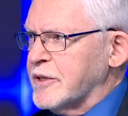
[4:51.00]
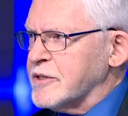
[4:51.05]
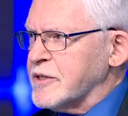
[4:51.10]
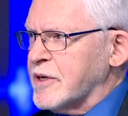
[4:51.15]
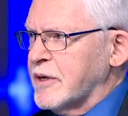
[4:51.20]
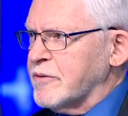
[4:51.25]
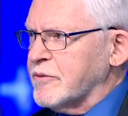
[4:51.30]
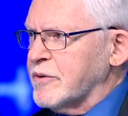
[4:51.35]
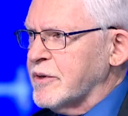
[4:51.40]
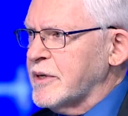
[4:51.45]

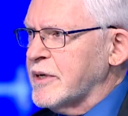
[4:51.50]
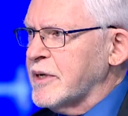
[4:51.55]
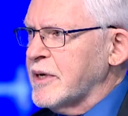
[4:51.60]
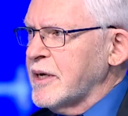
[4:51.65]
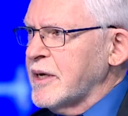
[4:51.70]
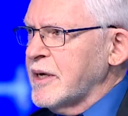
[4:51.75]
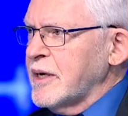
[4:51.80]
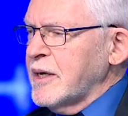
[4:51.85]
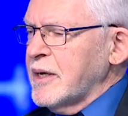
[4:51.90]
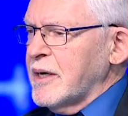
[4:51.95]
country.
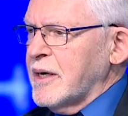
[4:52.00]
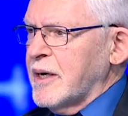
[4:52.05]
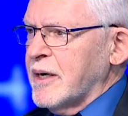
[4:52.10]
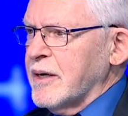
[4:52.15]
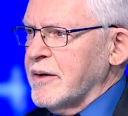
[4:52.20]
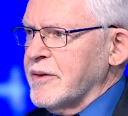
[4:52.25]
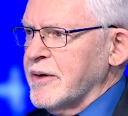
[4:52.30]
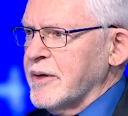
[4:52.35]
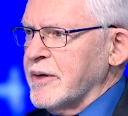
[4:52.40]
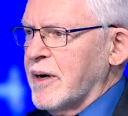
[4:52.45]

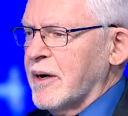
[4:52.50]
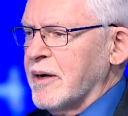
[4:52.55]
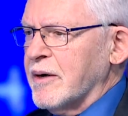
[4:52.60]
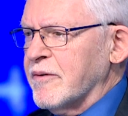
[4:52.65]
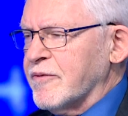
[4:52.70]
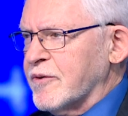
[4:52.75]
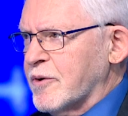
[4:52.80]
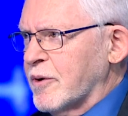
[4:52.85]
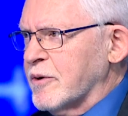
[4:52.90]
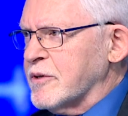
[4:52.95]
There are,
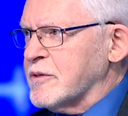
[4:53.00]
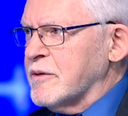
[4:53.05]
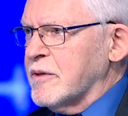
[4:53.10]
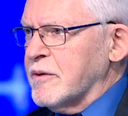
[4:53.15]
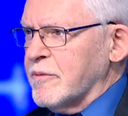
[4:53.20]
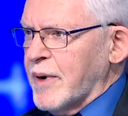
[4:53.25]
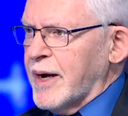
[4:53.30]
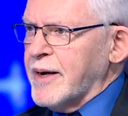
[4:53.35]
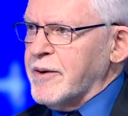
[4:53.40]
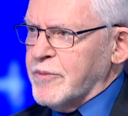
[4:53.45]
of course,
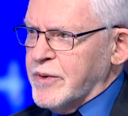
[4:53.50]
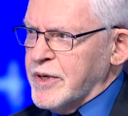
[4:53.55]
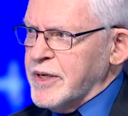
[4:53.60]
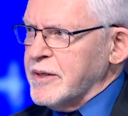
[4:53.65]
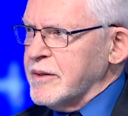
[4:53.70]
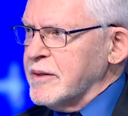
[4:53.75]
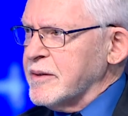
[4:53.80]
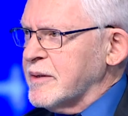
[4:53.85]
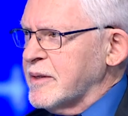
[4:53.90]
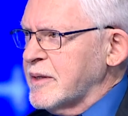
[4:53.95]
the
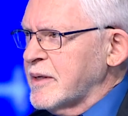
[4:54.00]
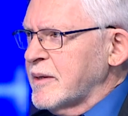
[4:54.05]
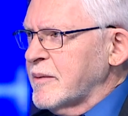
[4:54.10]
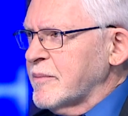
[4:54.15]
right-wing